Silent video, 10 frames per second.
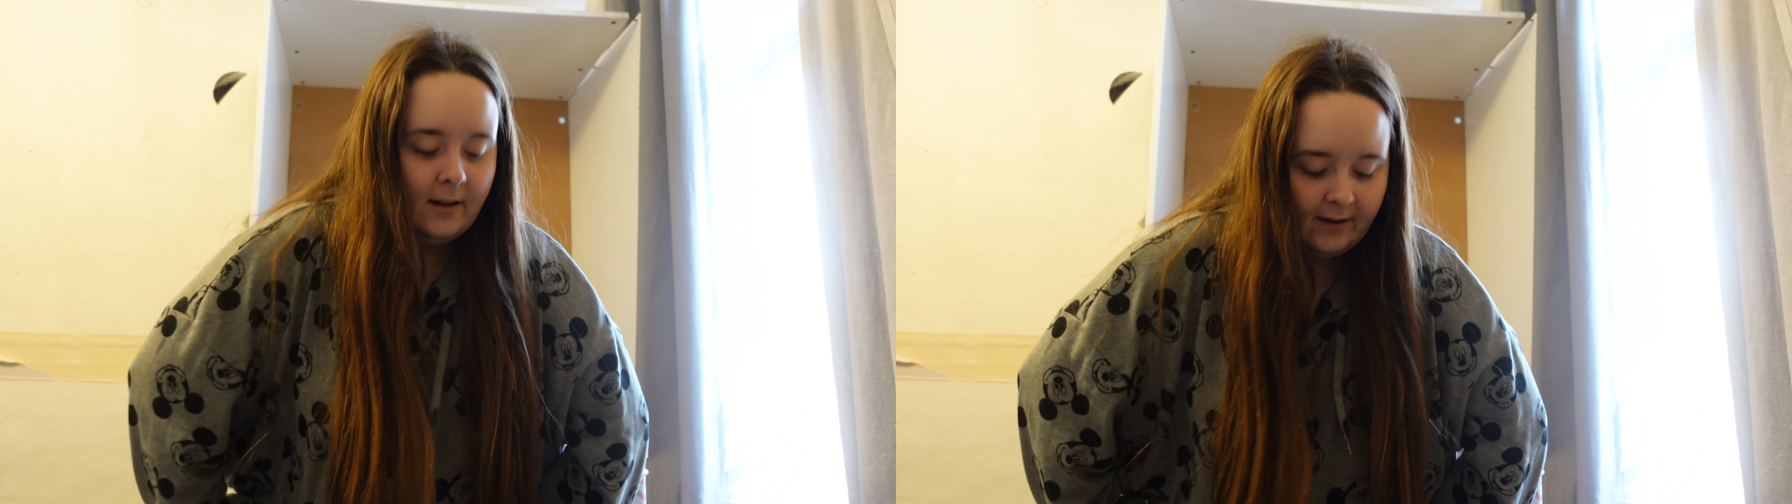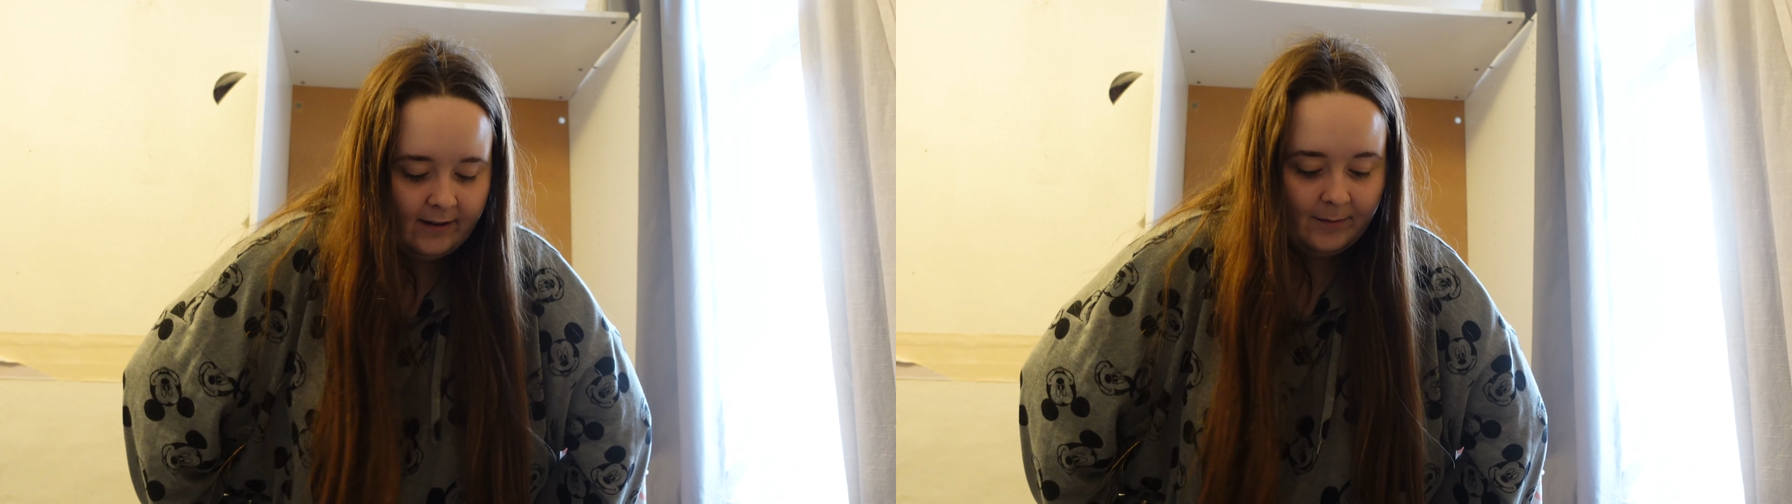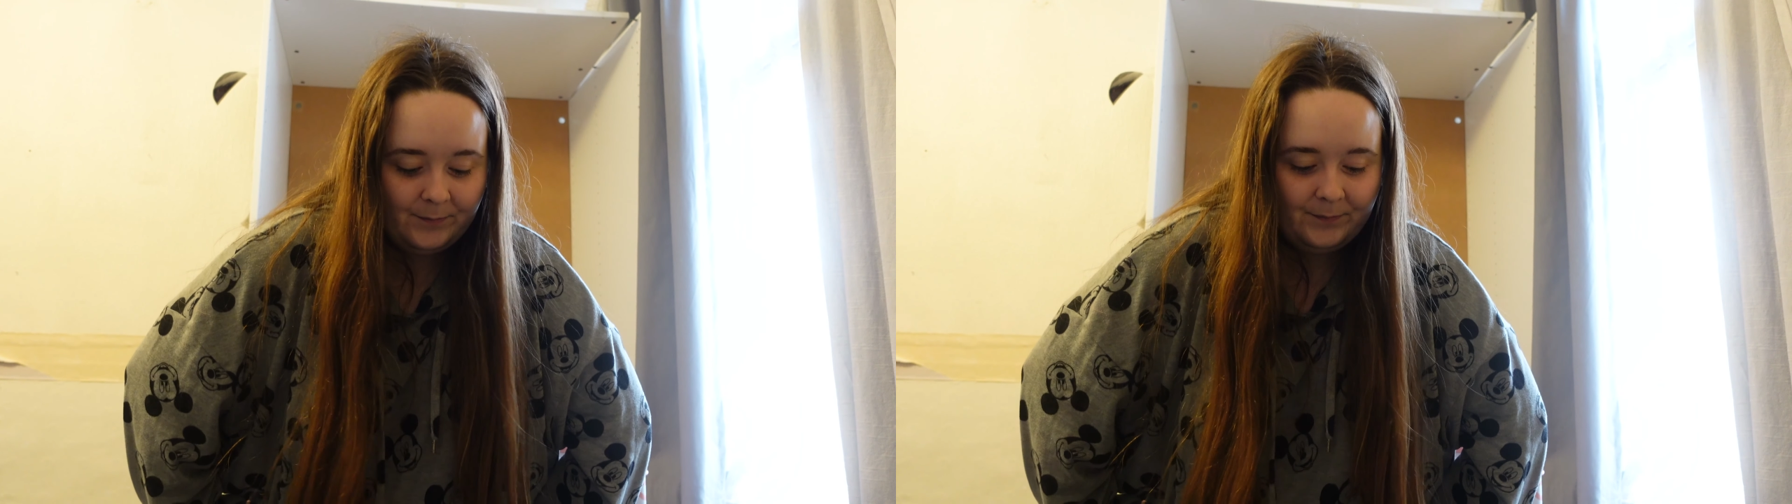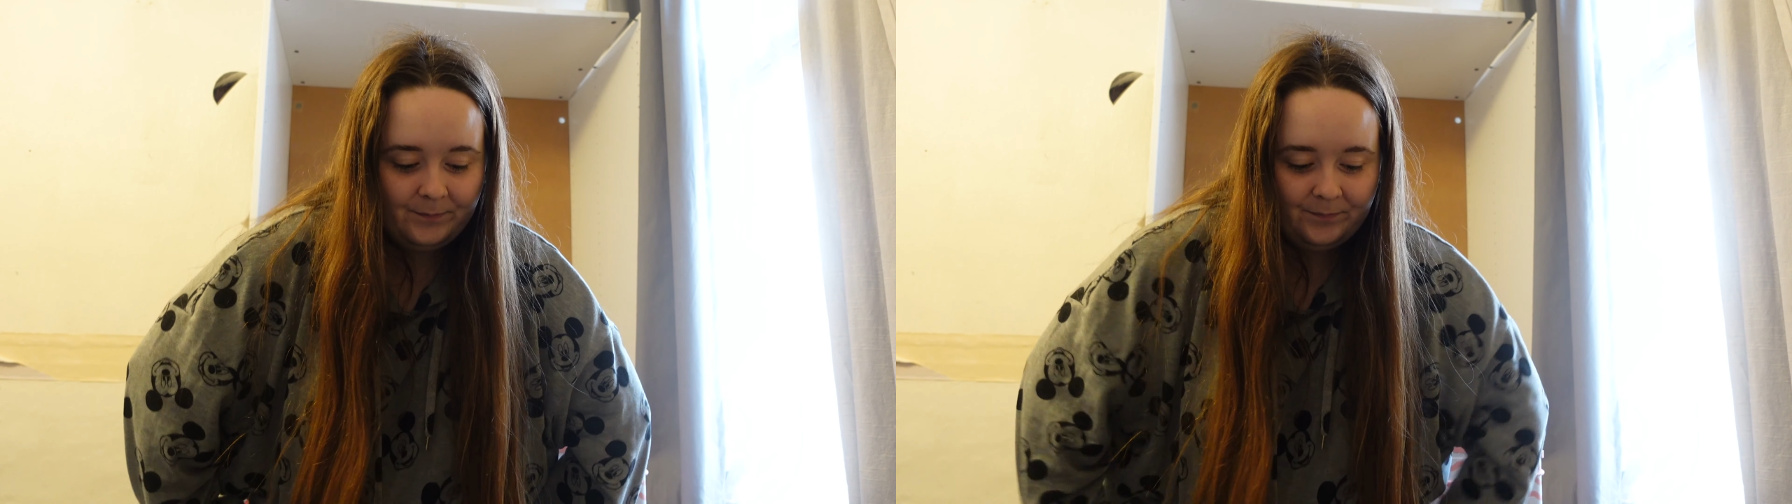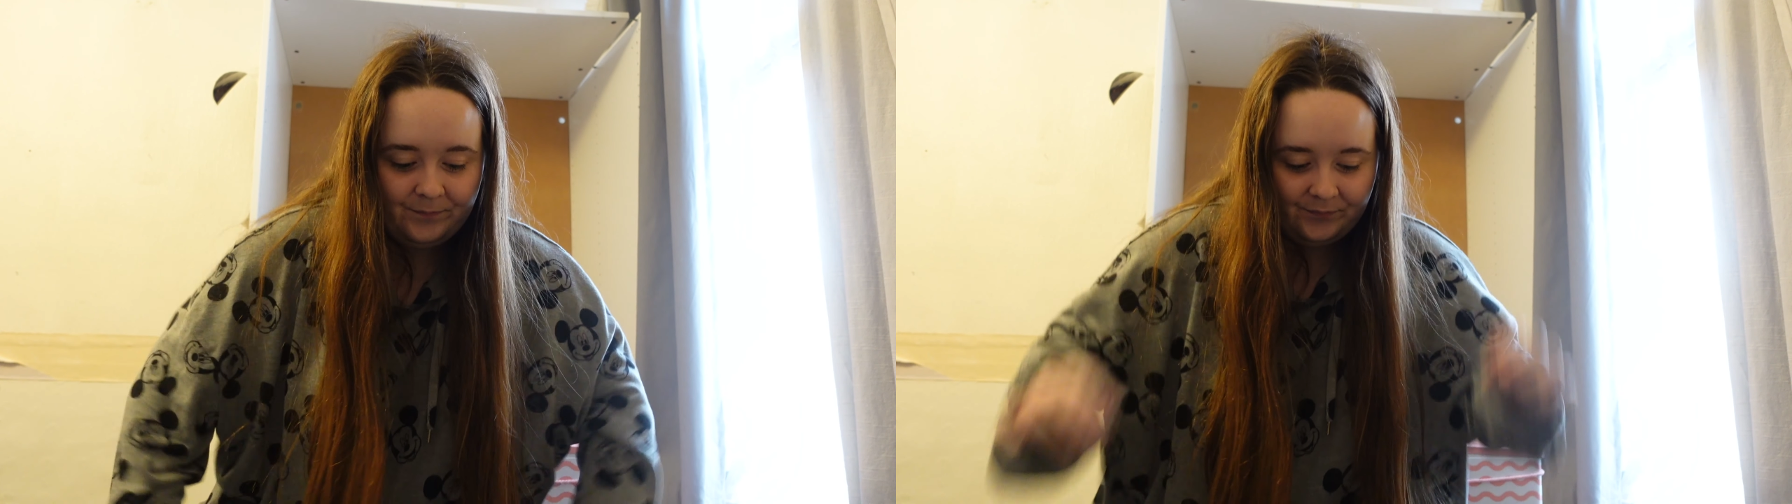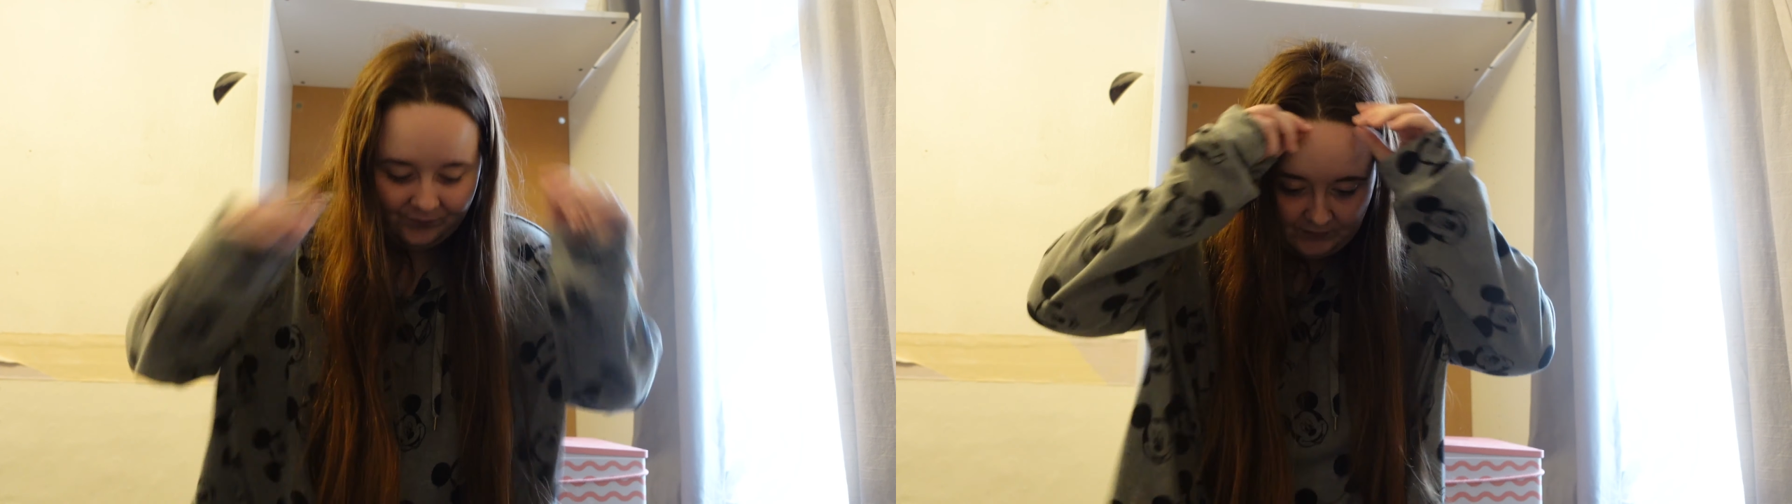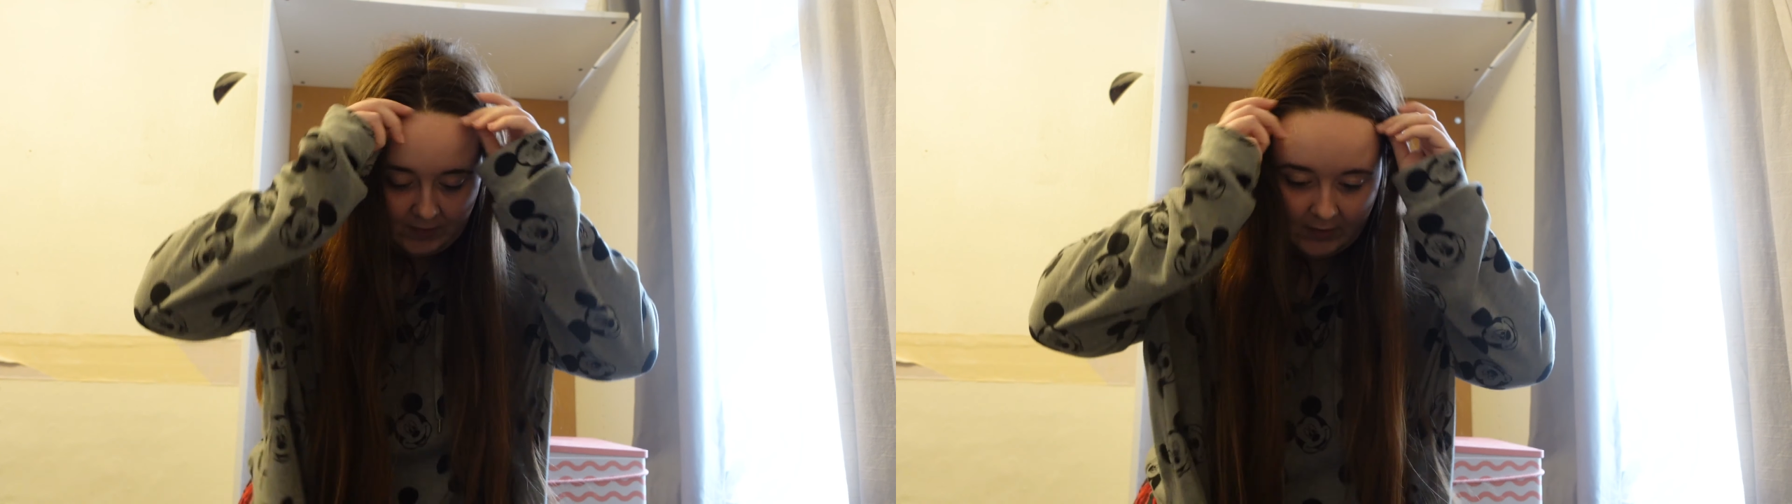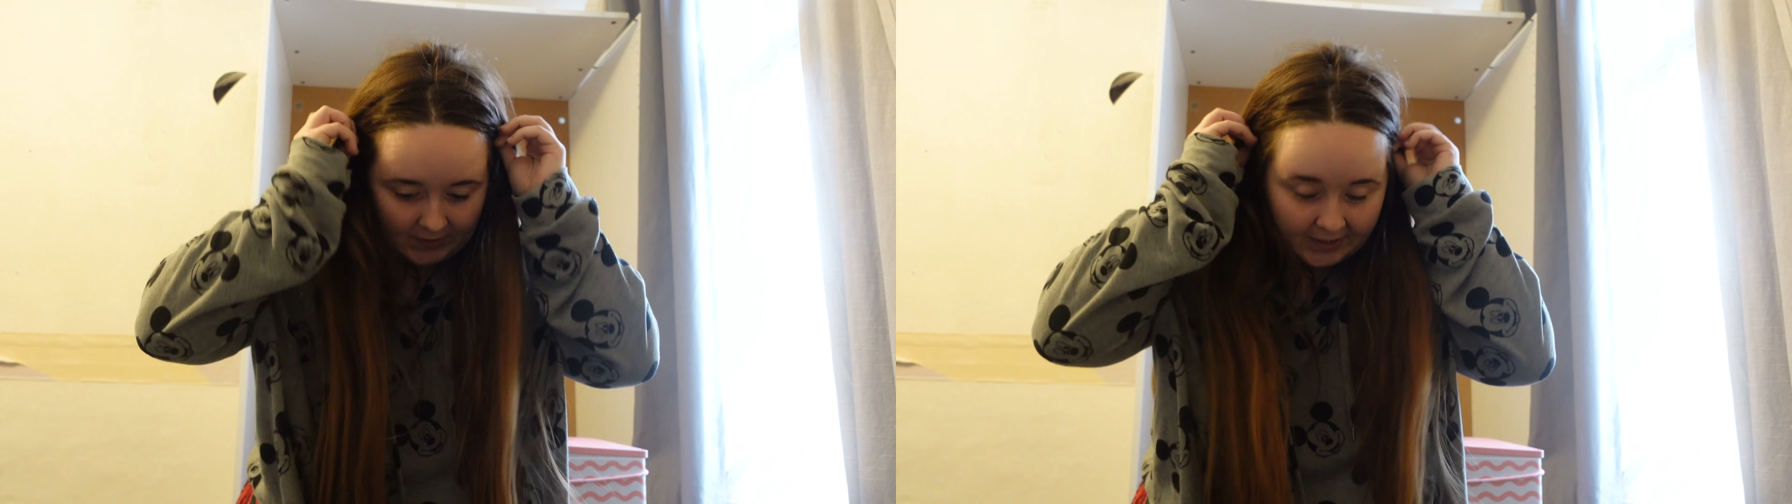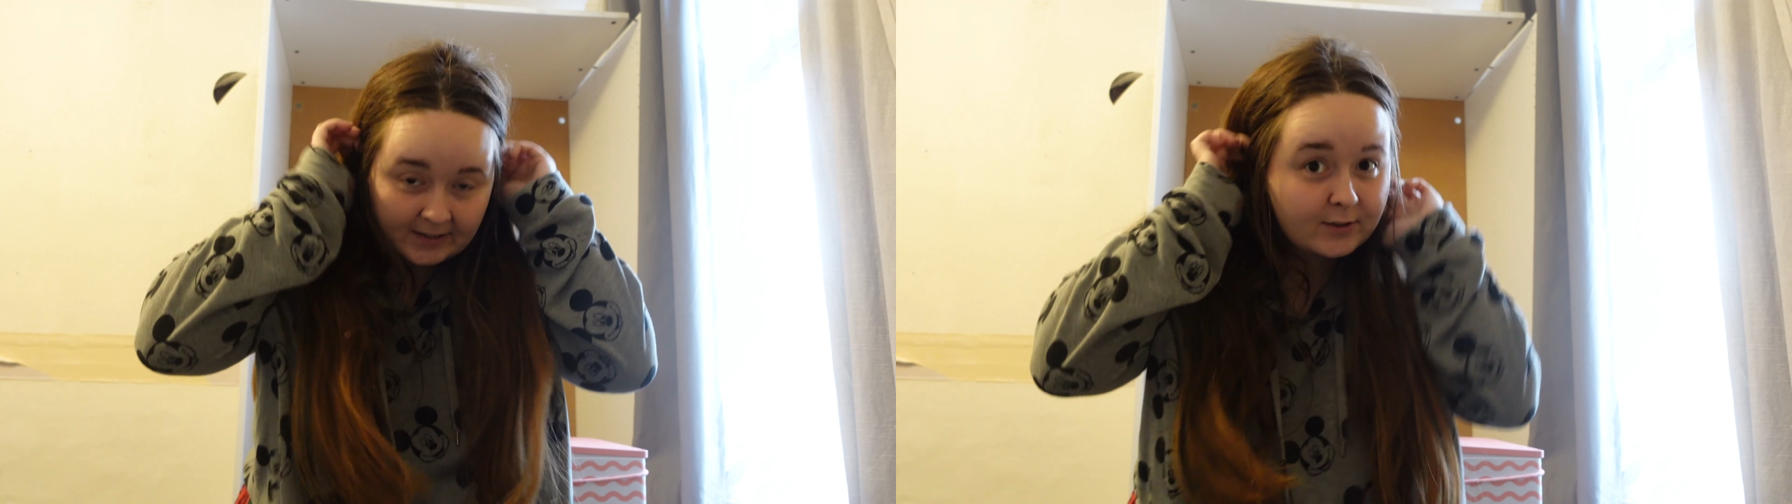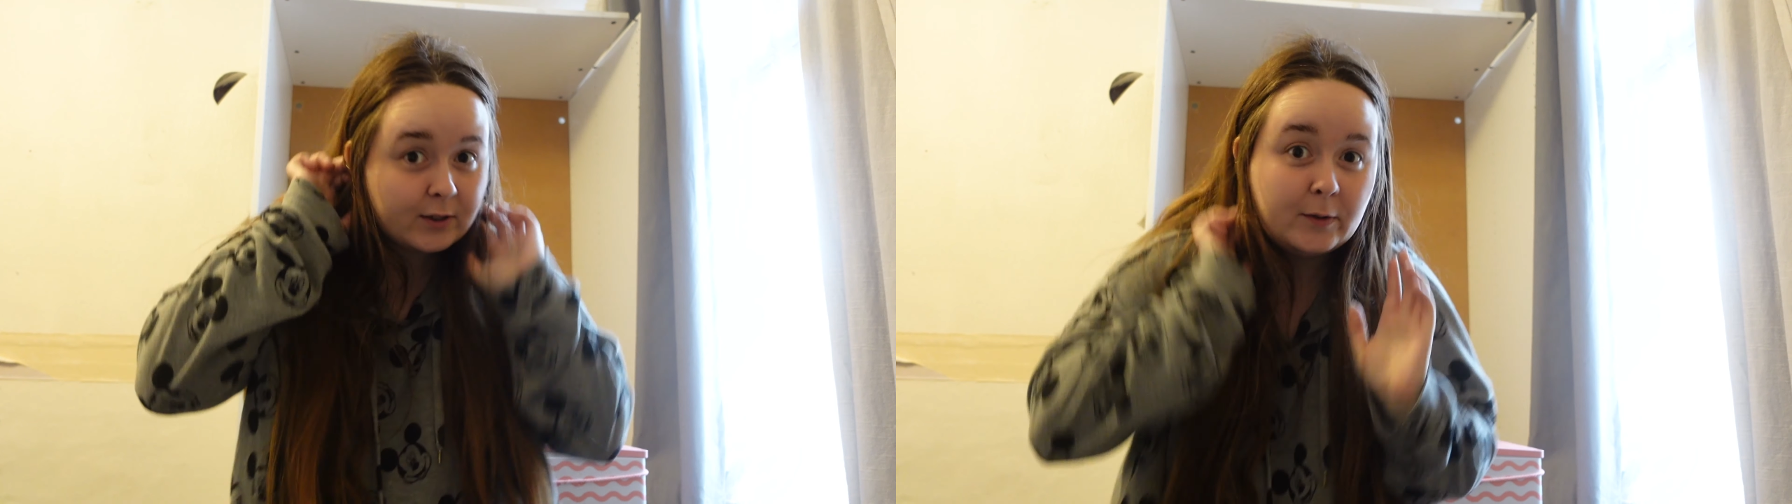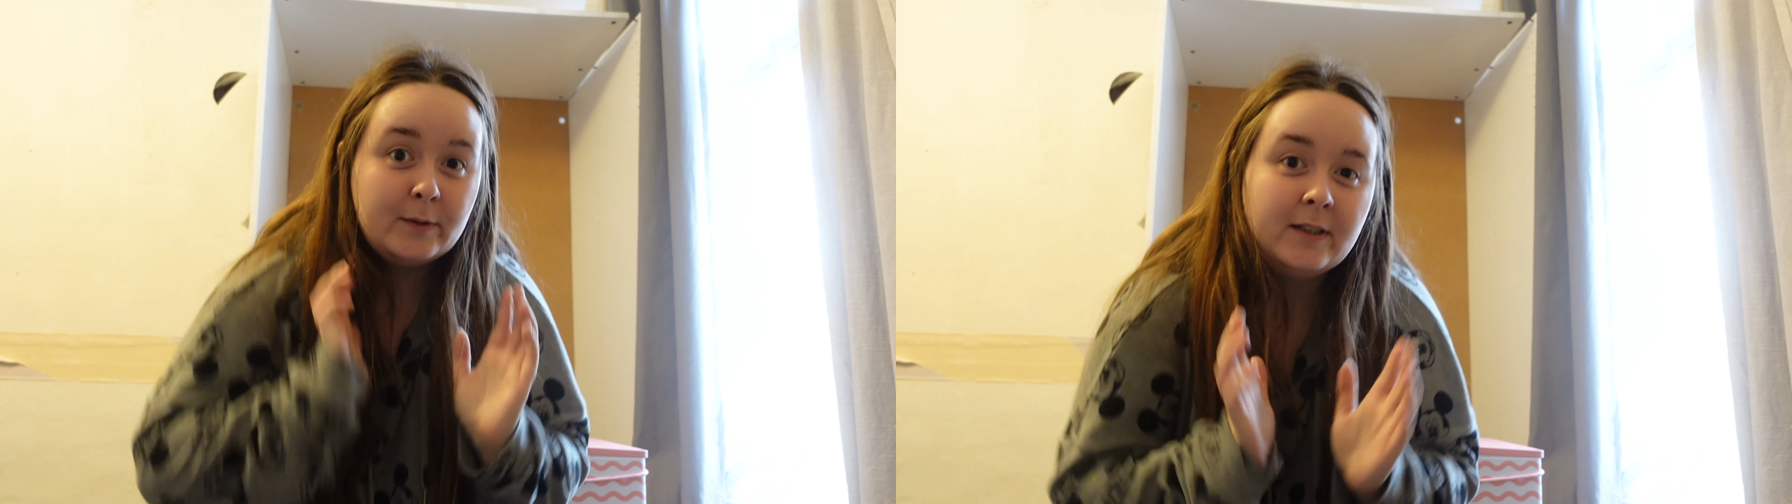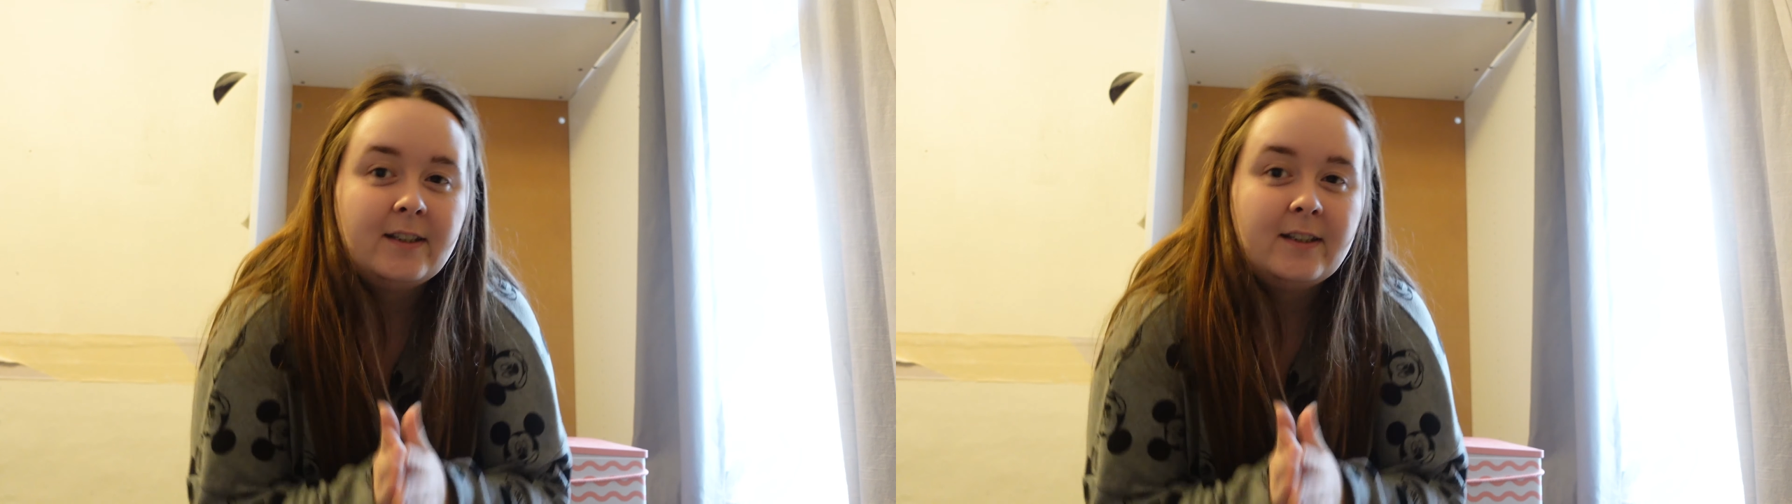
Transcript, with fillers: Um, okay, so